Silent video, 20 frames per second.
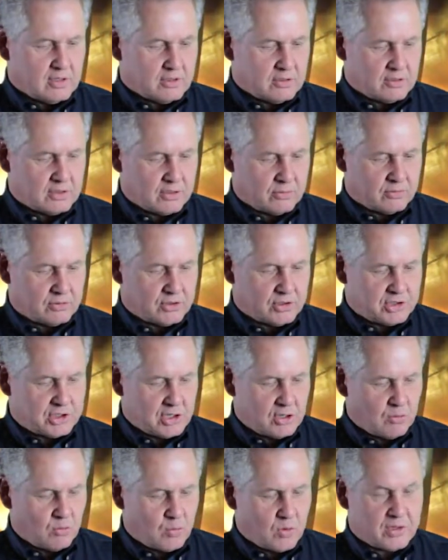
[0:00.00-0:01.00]
So to
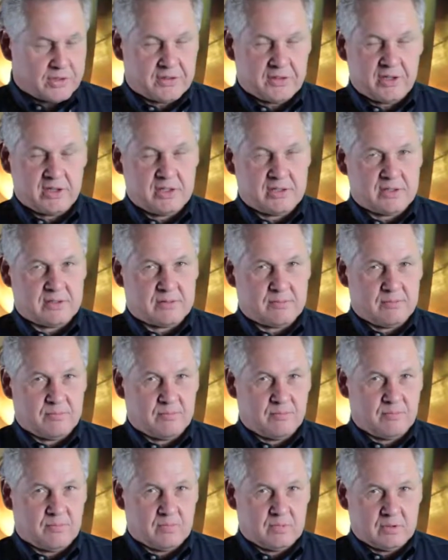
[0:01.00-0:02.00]
show what these
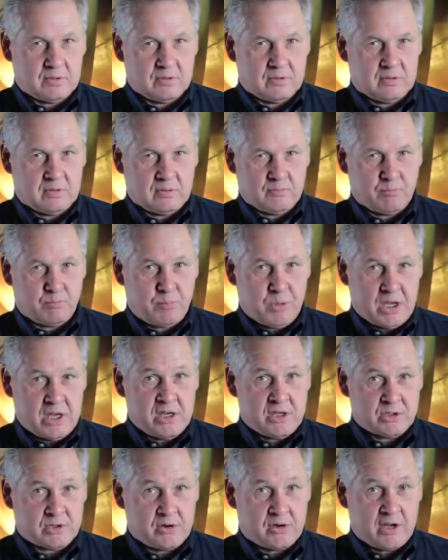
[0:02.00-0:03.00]

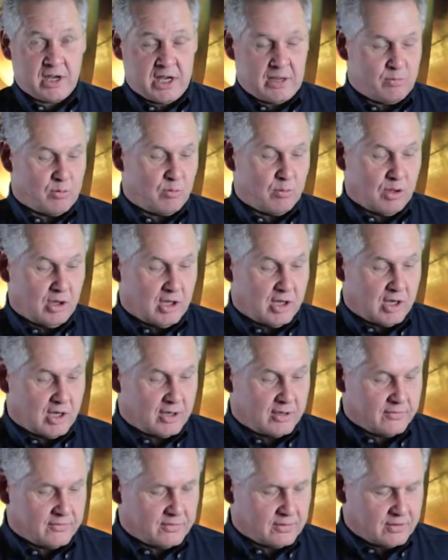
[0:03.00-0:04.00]
bees are capable
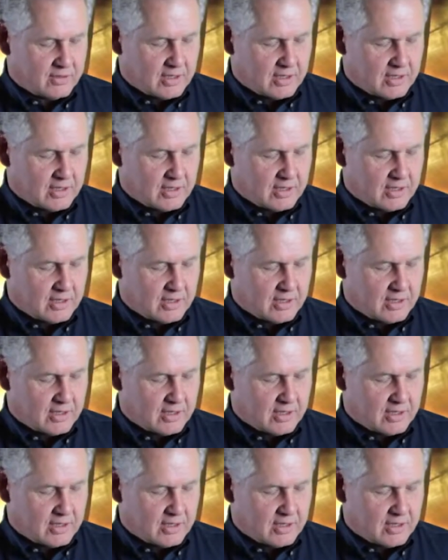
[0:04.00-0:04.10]
of,